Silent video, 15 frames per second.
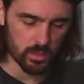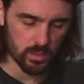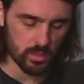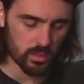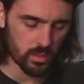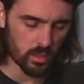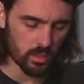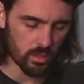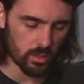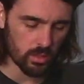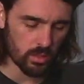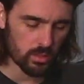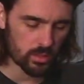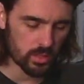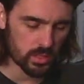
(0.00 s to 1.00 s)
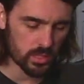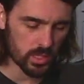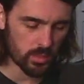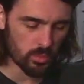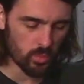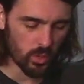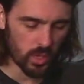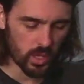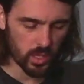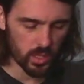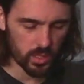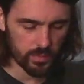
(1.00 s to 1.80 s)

and all in the same way?